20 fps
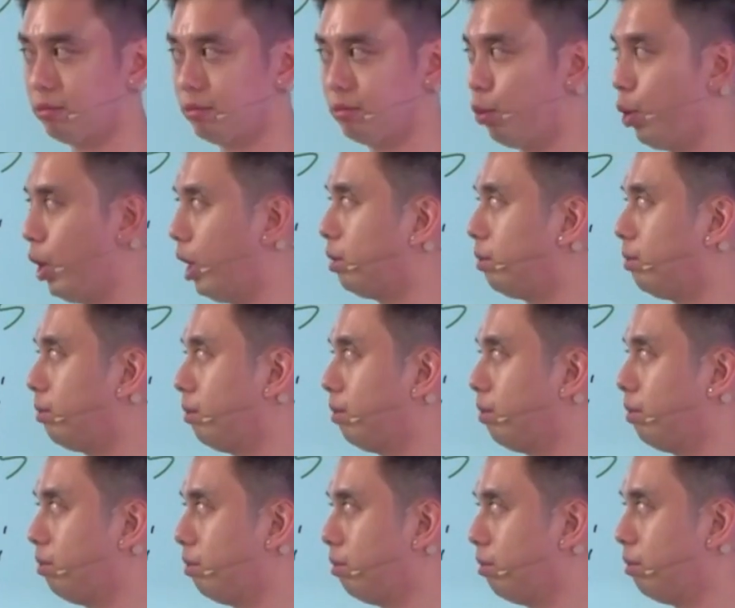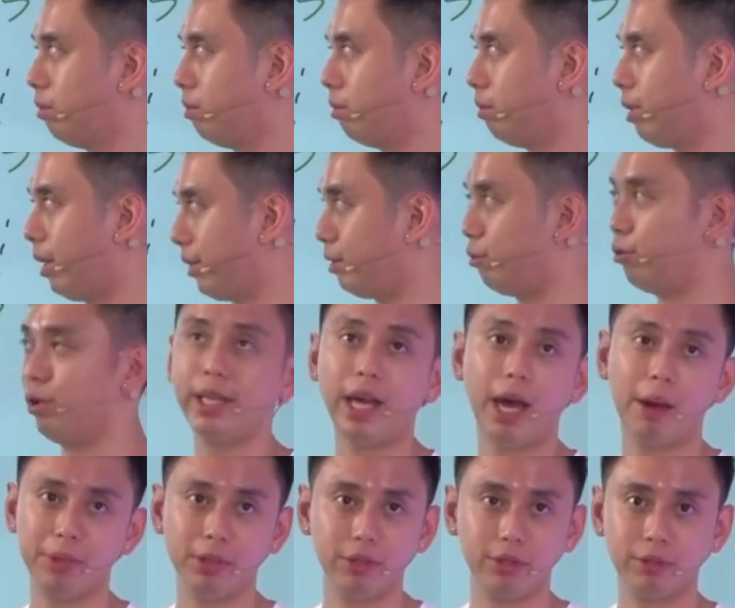Well, nothing really
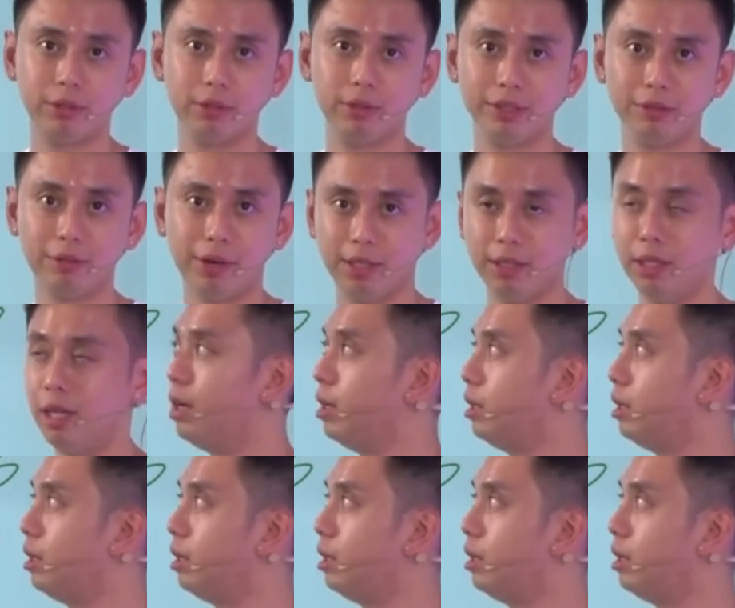happens, right?